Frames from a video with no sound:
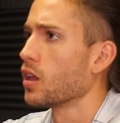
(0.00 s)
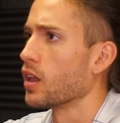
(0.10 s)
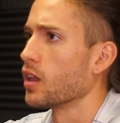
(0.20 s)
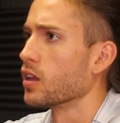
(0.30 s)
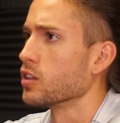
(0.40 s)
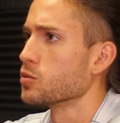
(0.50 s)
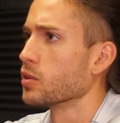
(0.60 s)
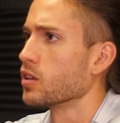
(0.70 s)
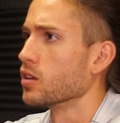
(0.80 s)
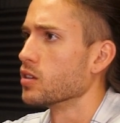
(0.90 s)
and it's
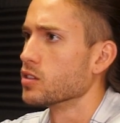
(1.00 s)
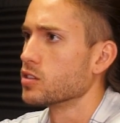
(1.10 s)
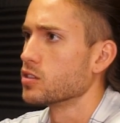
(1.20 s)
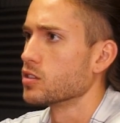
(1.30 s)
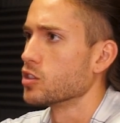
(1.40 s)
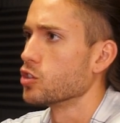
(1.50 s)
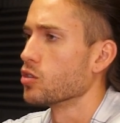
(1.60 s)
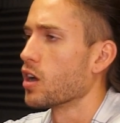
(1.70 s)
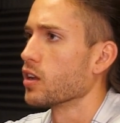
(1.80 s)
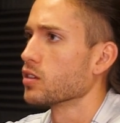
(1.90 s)
because since
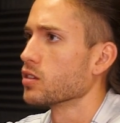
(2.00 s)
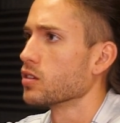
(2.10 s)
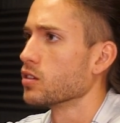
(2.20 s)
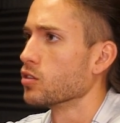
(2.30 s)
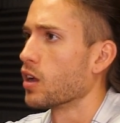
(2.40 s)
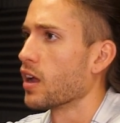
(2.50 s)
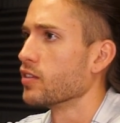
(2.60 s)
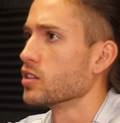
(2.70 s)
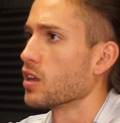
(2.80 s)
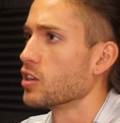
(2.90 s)
you're not you're not
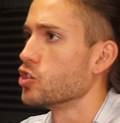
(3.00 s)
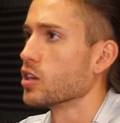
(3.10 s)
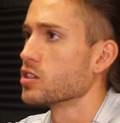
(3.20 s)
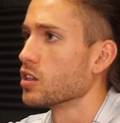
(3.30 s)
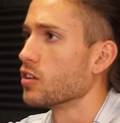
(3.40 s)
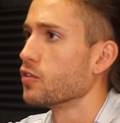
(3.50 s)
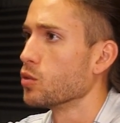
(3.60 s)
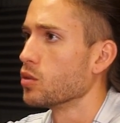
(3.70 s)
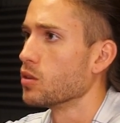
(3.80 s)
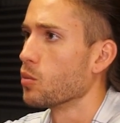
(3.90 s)
having to digest any
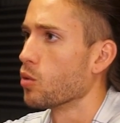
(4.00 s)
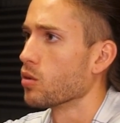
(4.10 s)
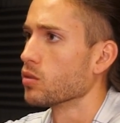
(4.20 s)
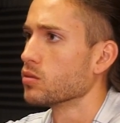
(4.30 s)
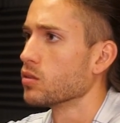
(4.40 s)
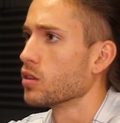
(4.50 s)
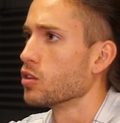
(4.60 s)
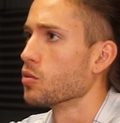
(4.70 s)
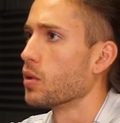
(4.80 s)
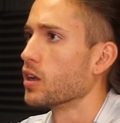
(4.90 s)
food anymore, mm.
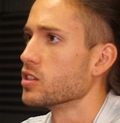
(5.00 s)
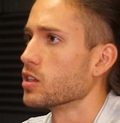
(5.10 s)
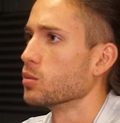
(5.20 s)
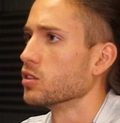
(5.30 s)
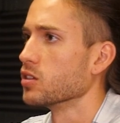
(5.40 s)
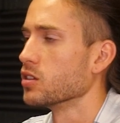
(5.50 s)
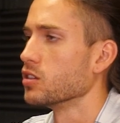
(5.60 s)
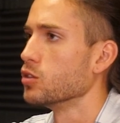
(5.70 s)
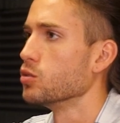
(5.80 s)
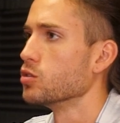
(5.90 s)
your body's able to
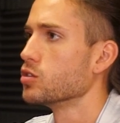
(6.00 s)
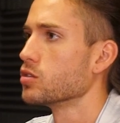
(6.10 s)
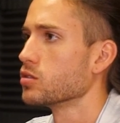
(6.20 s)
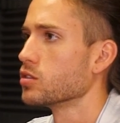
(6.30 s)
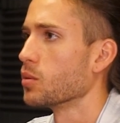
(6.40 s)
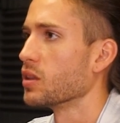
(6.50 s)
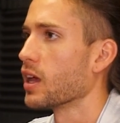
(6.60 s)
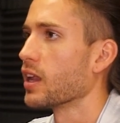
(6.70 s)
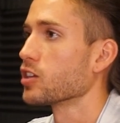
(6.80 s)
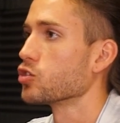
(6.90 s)
use some of
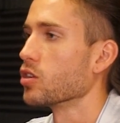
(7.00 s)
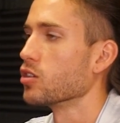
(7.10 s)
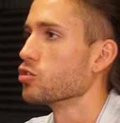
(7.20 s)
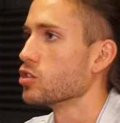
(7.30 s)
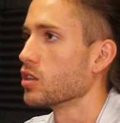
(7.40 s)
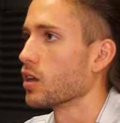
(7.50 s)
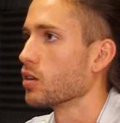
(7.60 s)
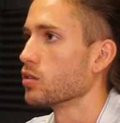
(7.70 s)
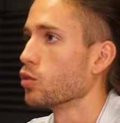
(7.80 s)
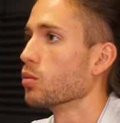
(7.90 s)
that extra energy
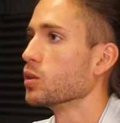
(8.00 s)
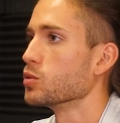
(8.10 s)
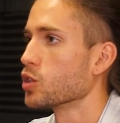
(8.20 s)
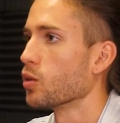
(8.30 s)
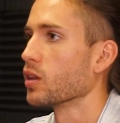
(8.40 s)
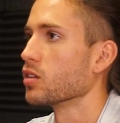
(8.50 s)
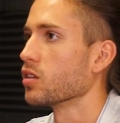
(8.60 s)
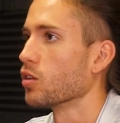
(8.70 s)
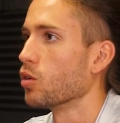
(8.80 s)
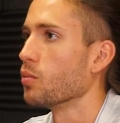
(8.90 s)
that normally was going
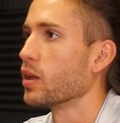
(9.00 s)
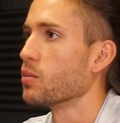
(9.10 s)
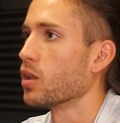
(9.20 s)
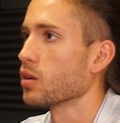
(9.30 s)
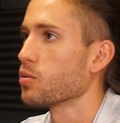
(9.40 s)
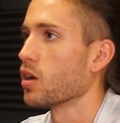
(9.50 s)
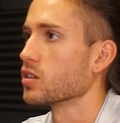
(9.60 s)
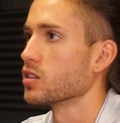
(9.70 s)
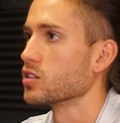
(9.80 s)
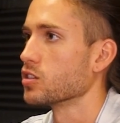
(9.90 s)
into the whole metabolic
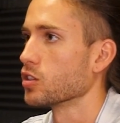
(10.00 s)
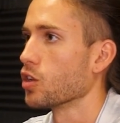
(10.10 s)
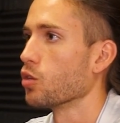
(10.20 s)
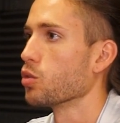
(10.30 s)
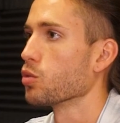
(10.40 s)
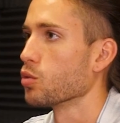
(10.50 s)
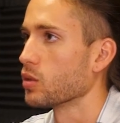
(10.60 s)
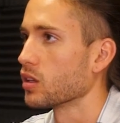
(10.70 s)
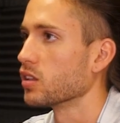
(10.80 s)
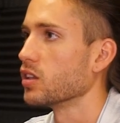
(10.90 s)
process to go right.
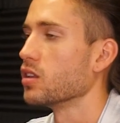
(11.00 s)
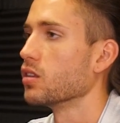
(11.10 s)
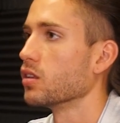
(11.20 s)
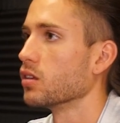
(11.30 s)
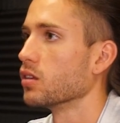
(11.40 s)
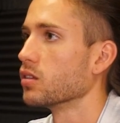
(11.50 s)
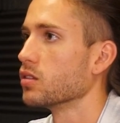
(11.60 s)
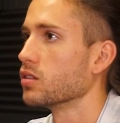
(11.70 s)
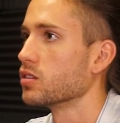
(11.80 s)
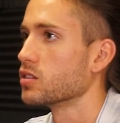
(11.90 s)
through and clean the
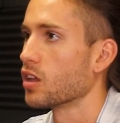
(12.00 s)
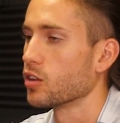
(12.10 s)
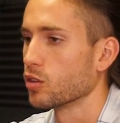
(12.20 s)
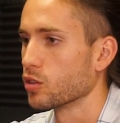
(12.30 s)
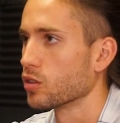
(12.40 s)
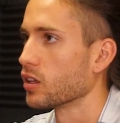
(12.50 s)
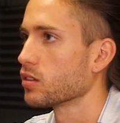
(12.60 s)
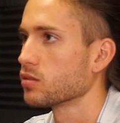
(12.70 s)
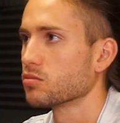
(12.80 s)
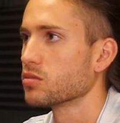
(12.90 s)
cellular
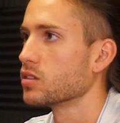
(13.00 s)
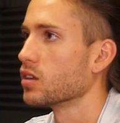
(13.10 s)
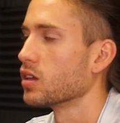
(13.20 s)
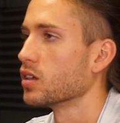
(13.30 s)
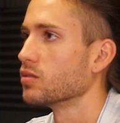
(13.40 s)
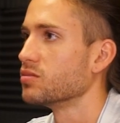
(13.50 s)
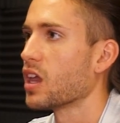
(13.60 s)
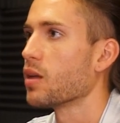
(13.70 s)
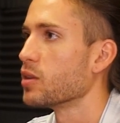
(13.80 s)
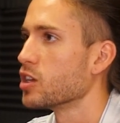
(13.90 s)
like uh,
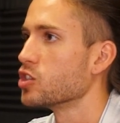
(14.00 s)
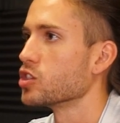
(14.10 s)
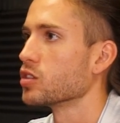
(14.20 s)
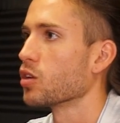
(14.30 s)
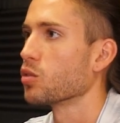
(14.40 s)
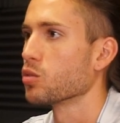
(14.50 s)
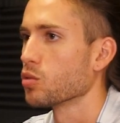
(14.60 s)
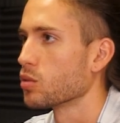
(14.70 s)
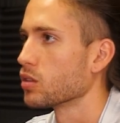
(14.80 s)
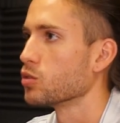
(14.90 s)
damage and go
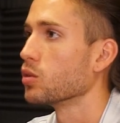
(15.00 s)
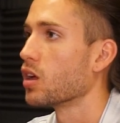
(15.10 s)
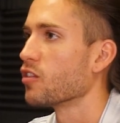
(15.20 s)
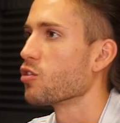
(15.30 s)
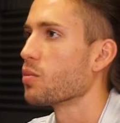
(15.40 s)
through and do a lot of